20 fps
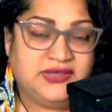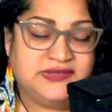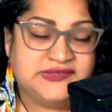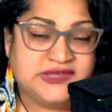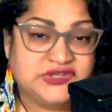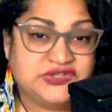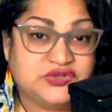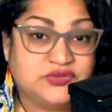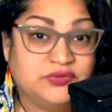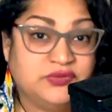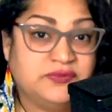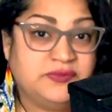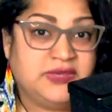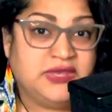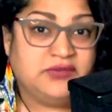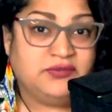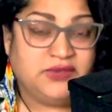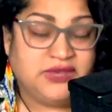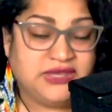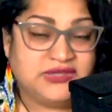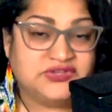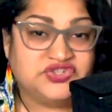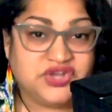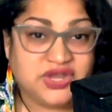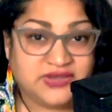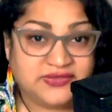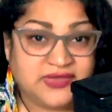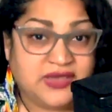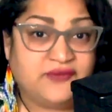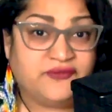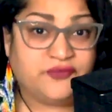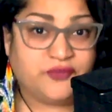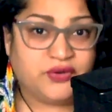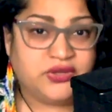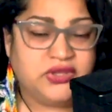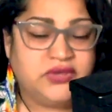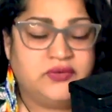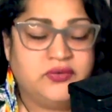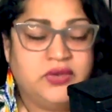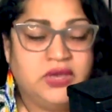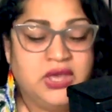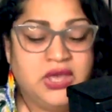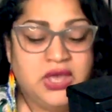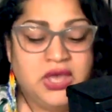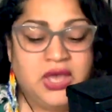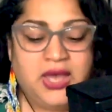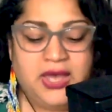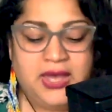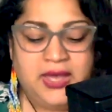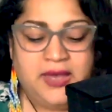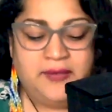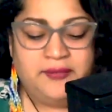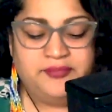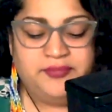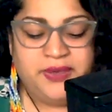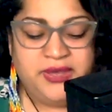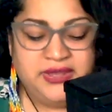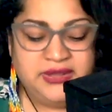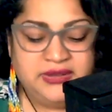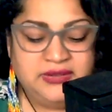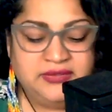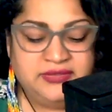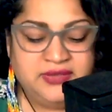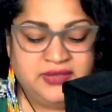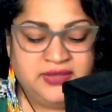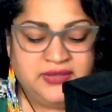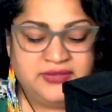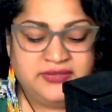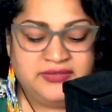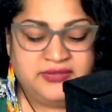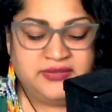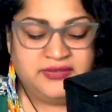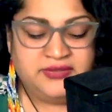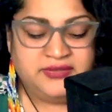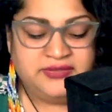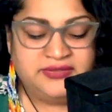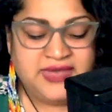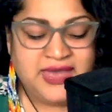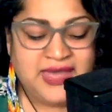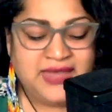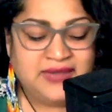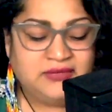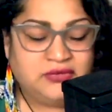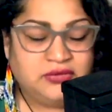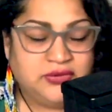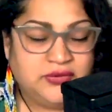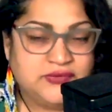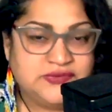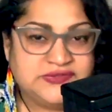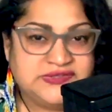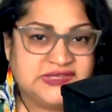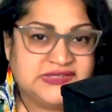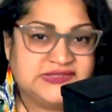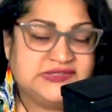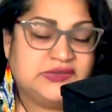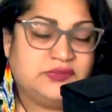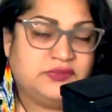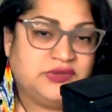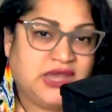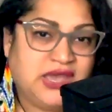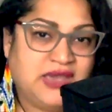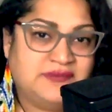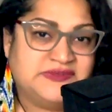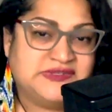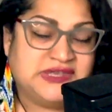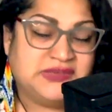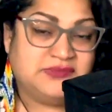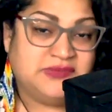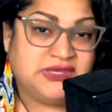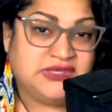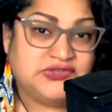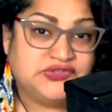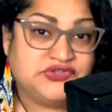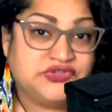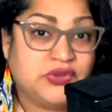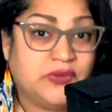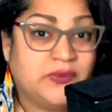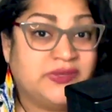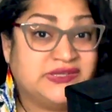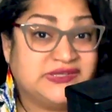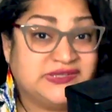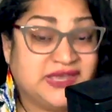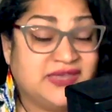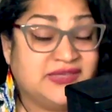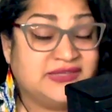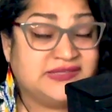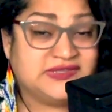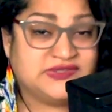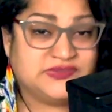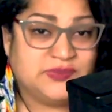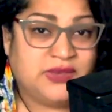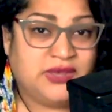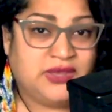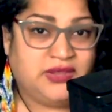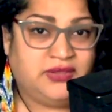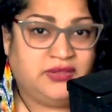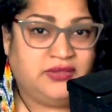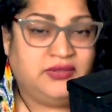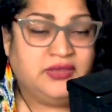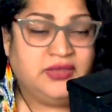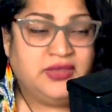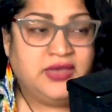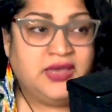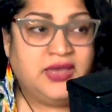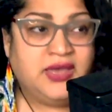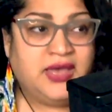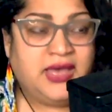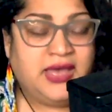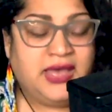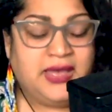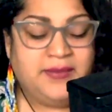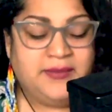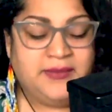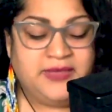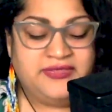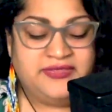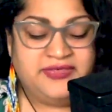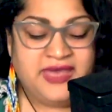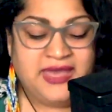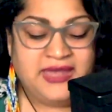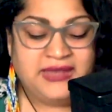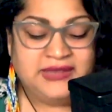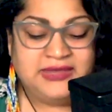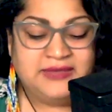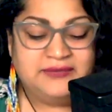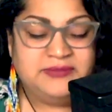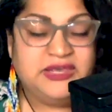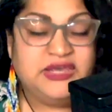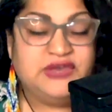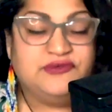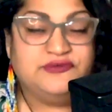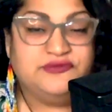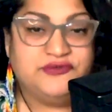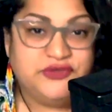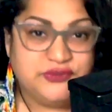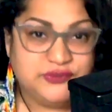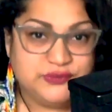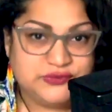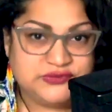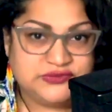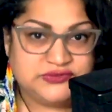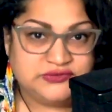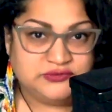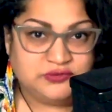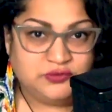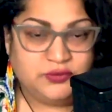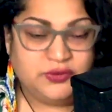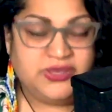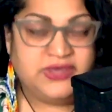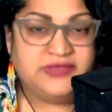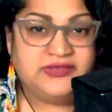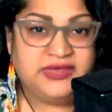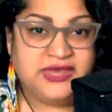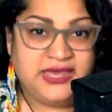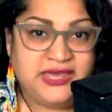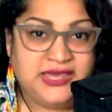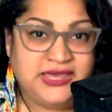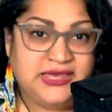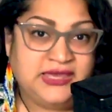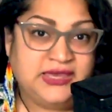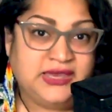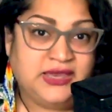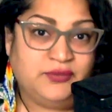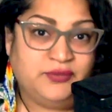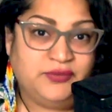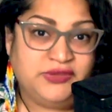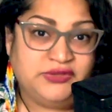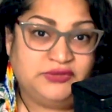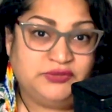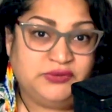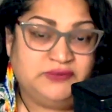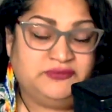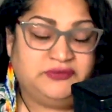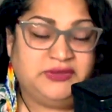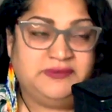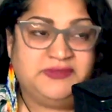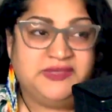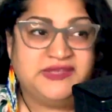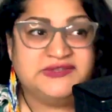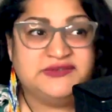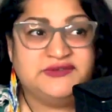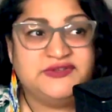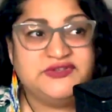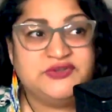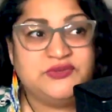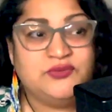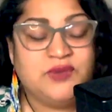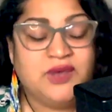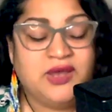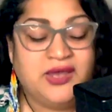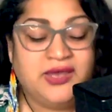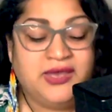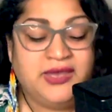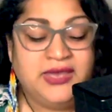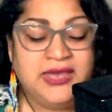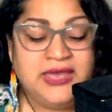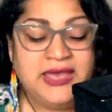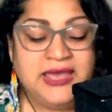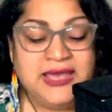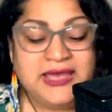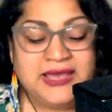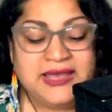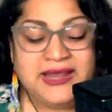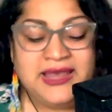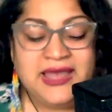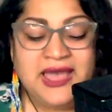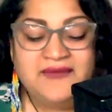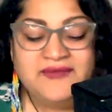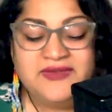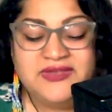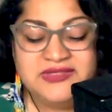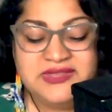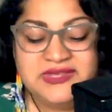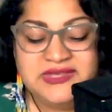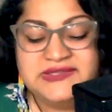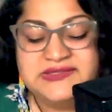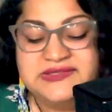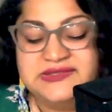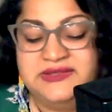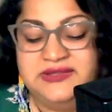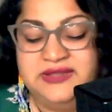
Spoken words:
session with me and we can check that for you. But that closeness sometimes can be so intense as well, that can be confused with a twin flame. That's the reason why kind of having these